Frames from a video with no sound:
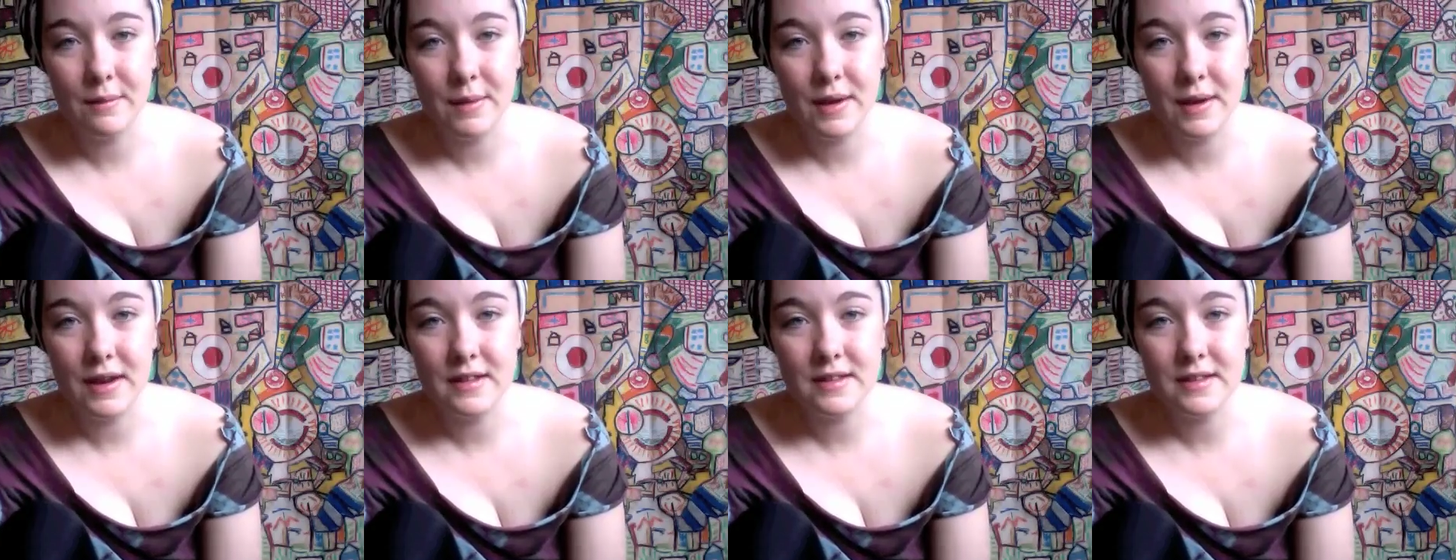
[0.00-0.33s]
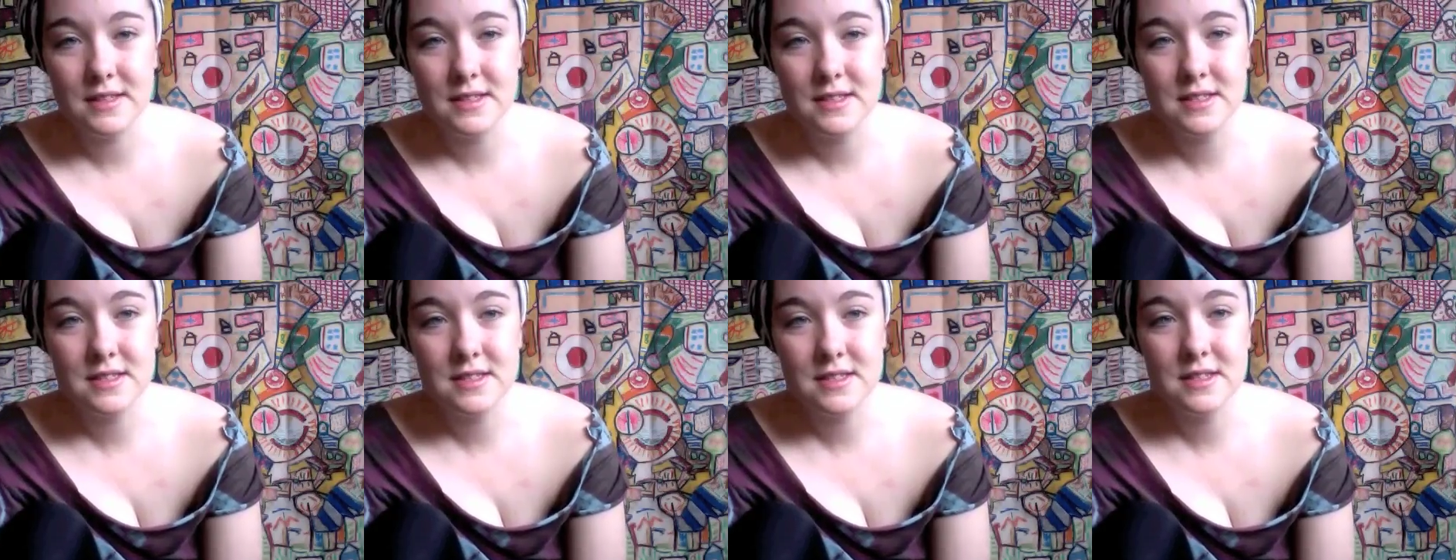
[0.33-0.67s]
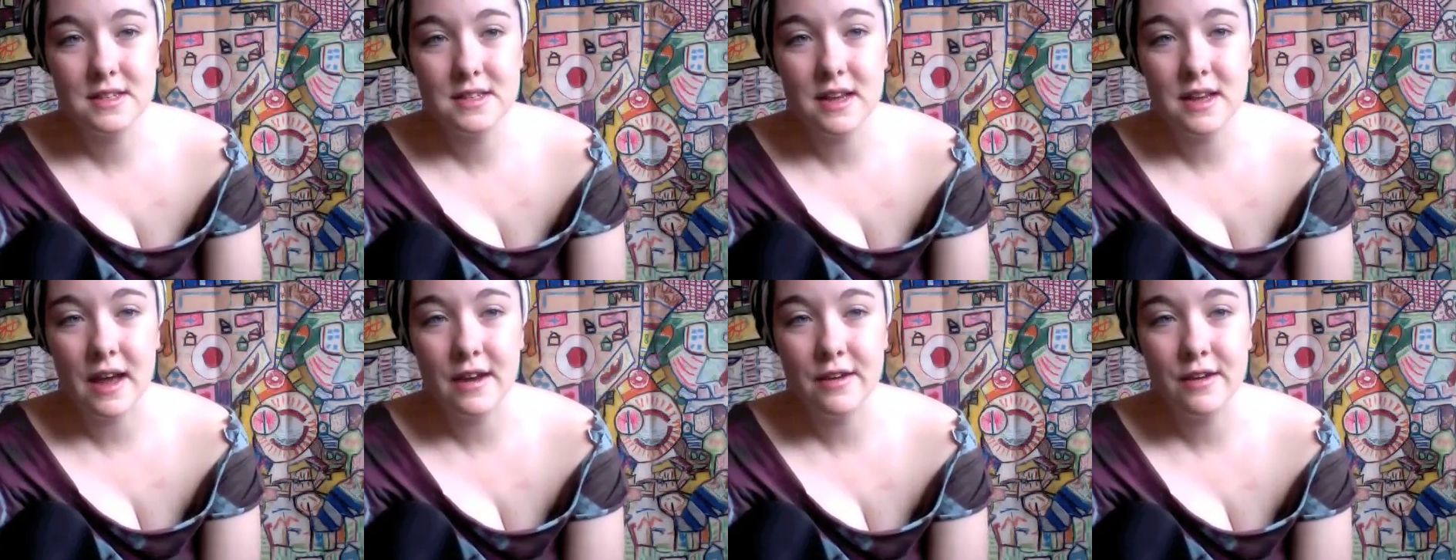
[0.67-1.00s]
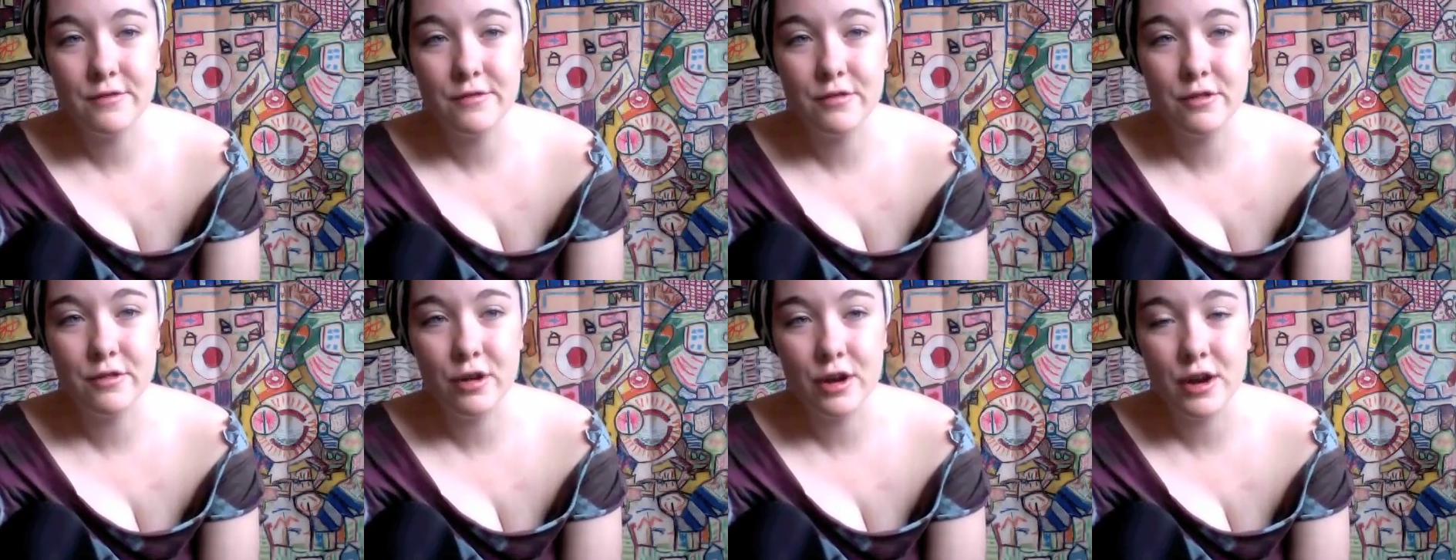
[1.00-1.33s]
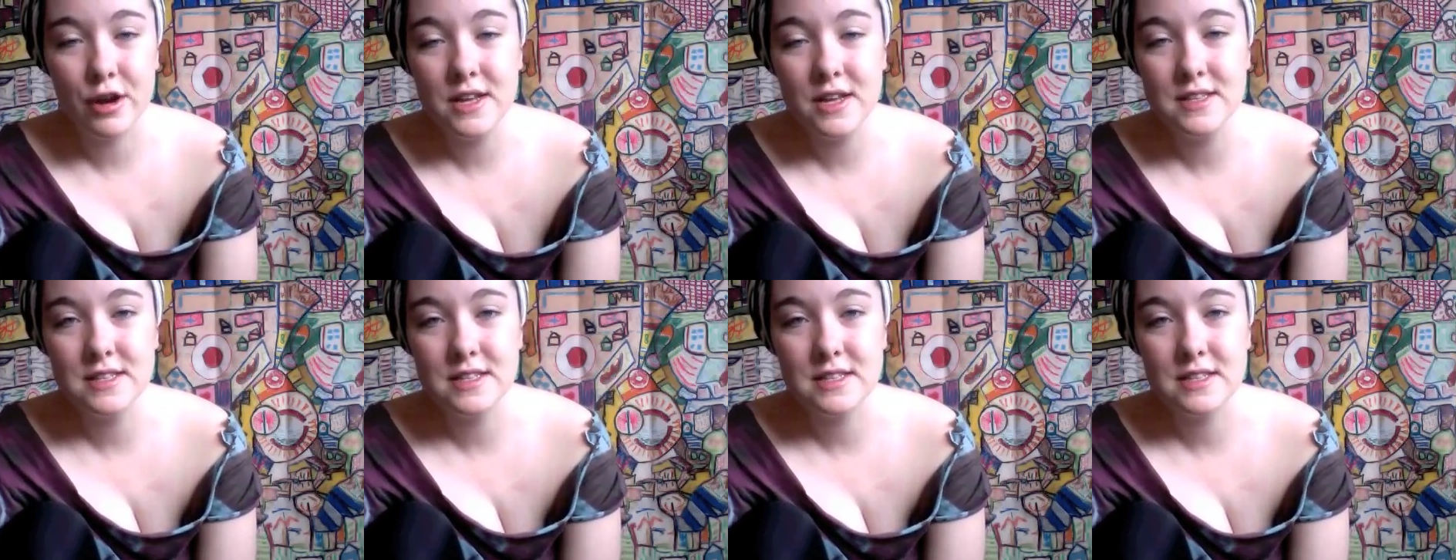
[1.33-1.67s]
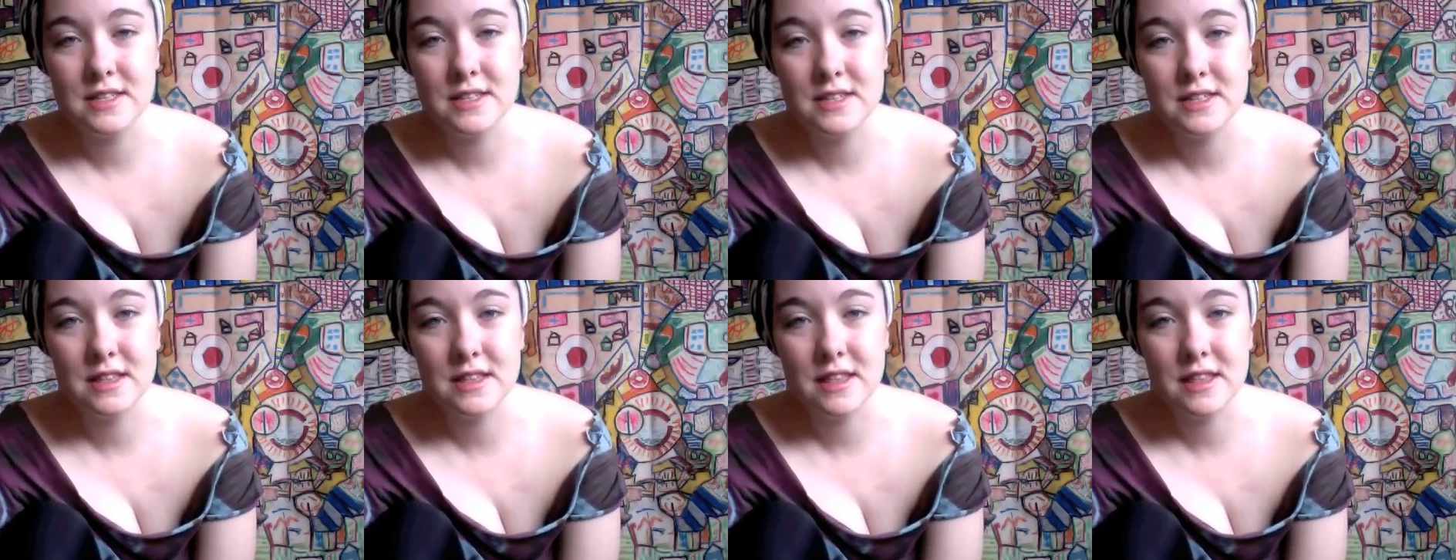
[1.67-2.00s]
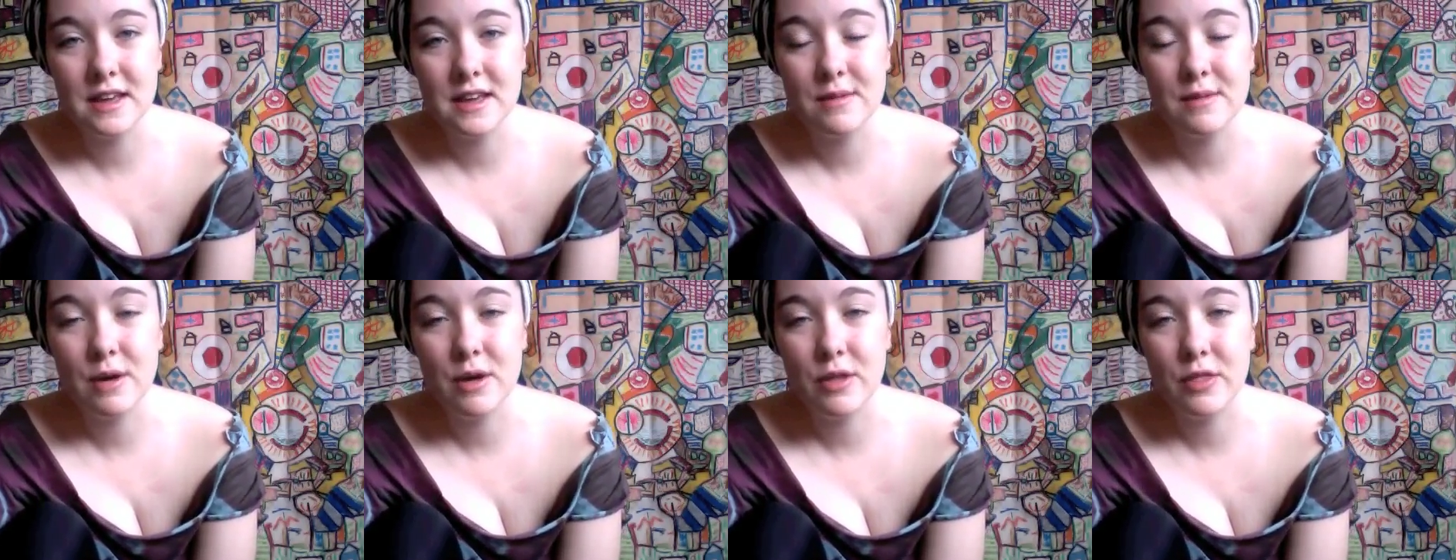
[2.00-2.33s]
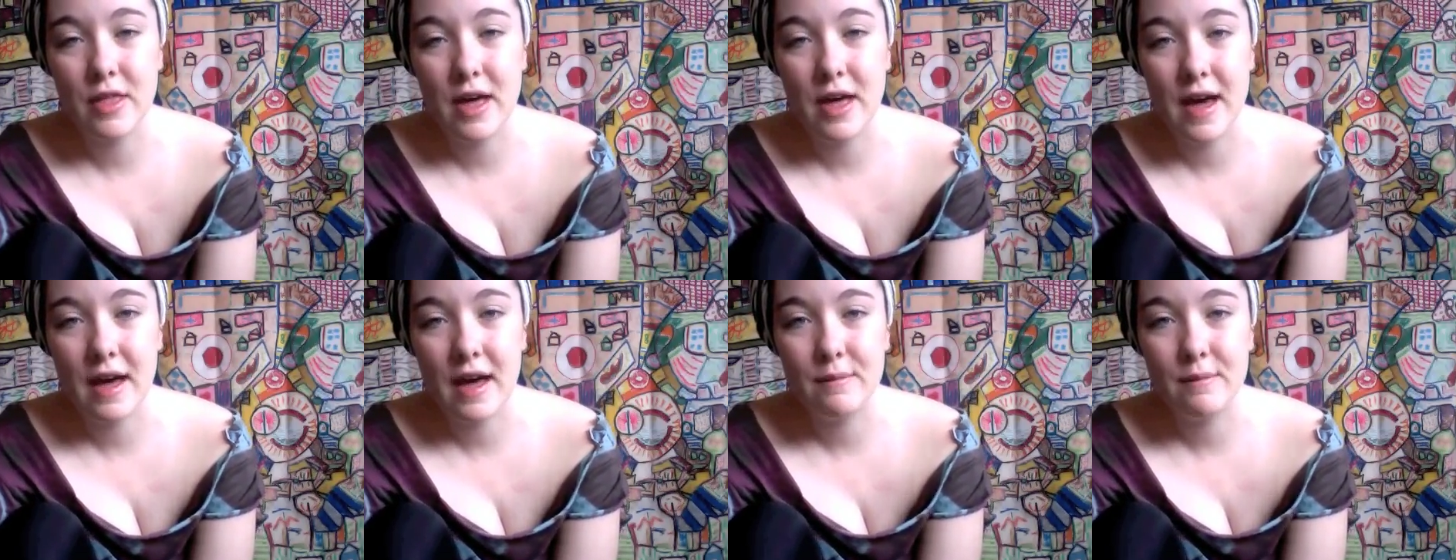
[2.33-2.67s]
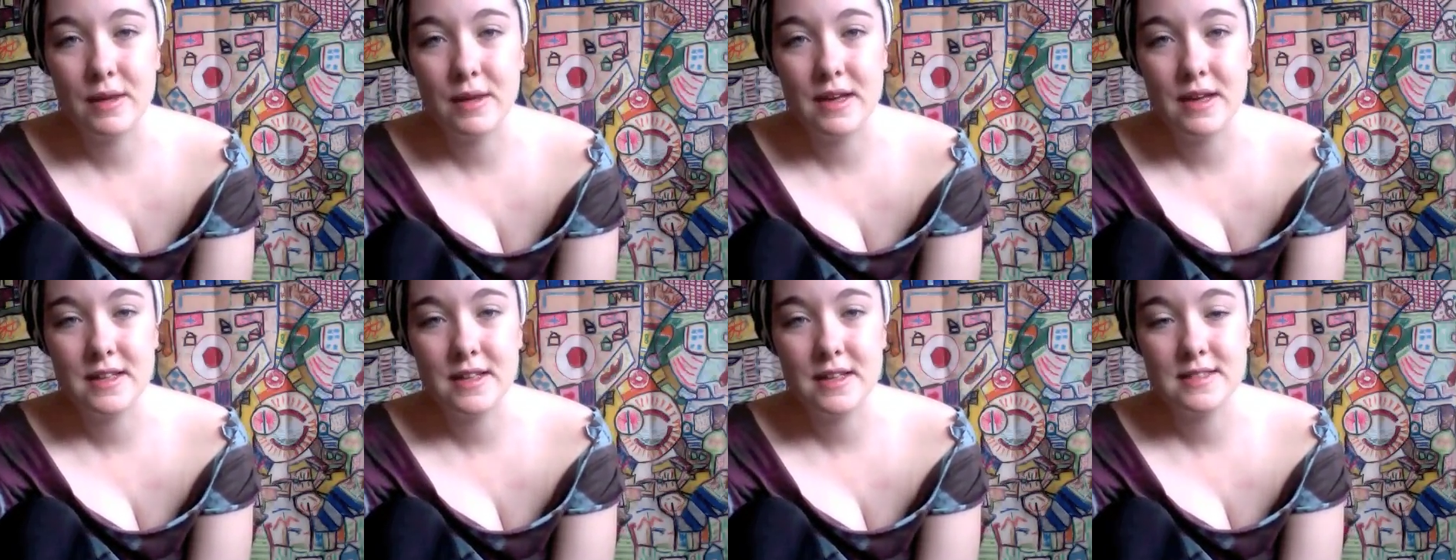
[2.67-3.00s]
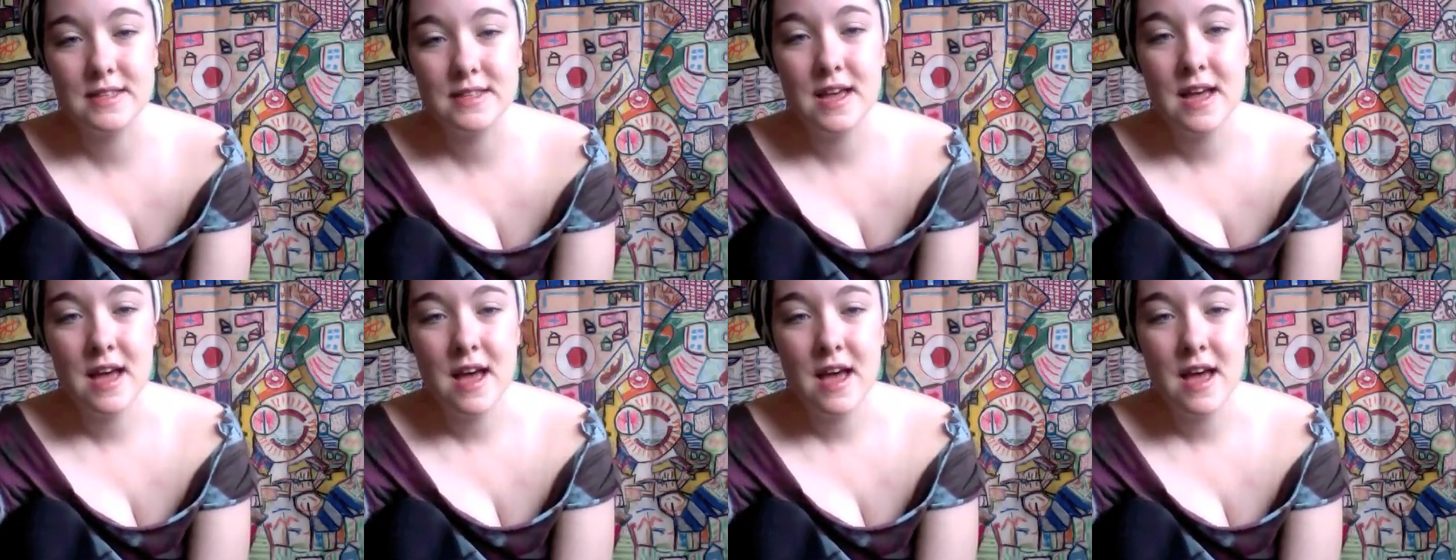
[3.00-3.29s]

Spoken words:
and it's kind of crazy to think about that because